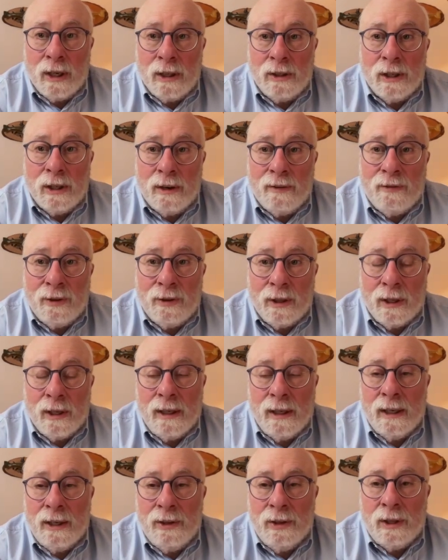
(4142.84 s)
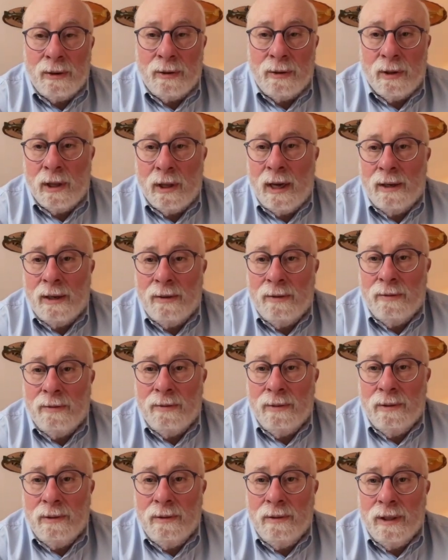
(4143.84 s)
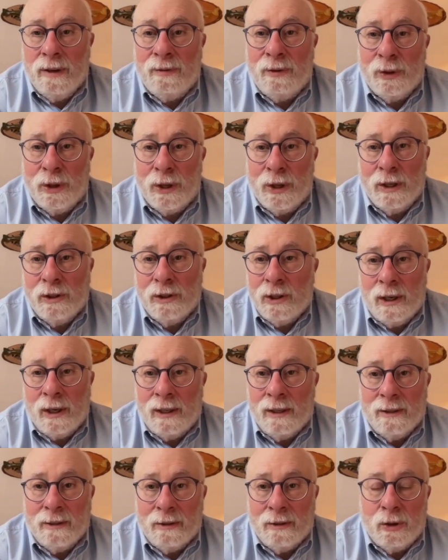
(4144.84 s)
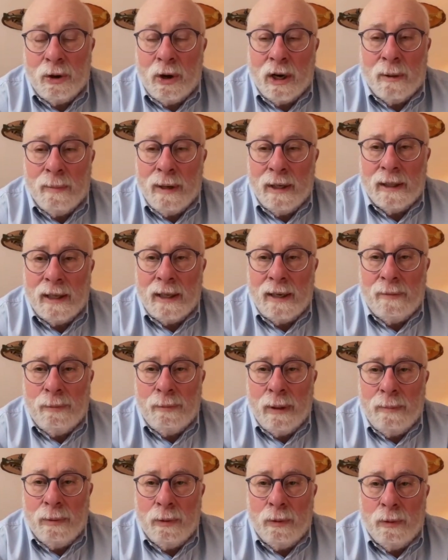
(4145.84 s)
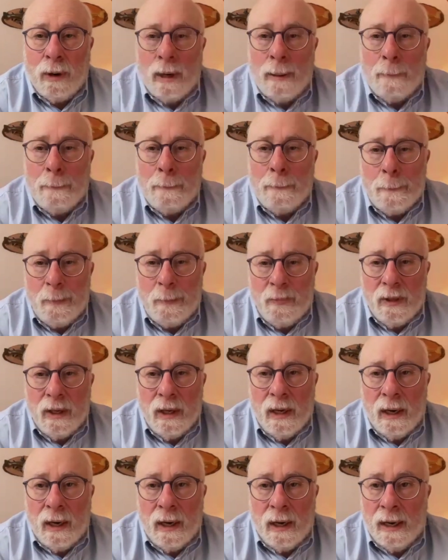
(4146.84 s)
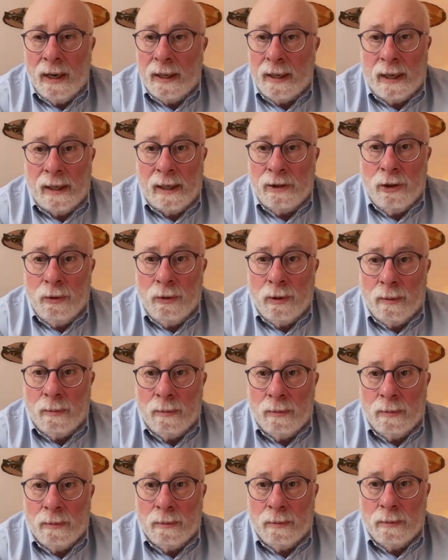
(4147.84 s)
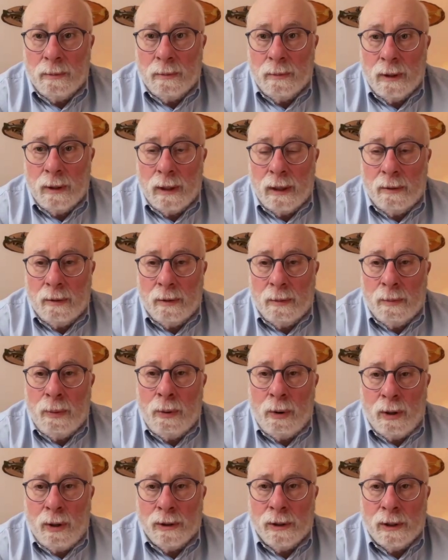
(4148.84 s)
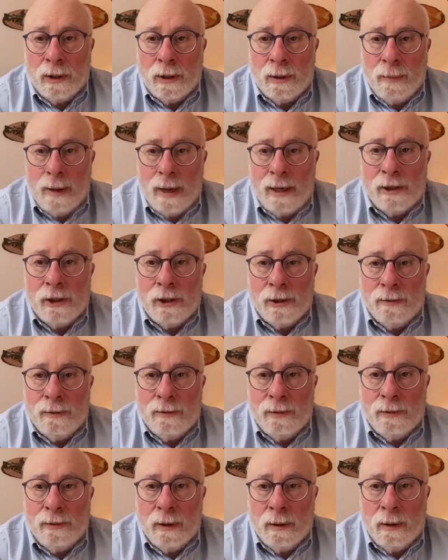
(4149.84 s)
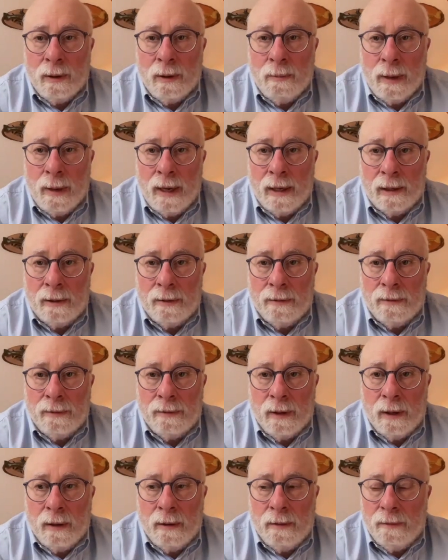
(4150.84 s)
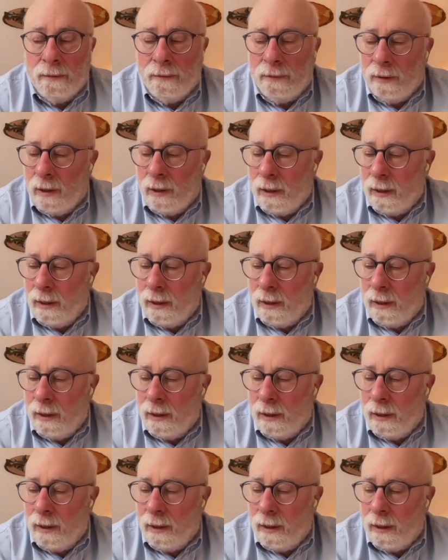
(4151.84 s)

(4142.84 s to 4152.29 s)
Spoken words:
have done differently, and I think there are a lot of different things, and I can talk about that if people want. And I too am appalled at the massive amount of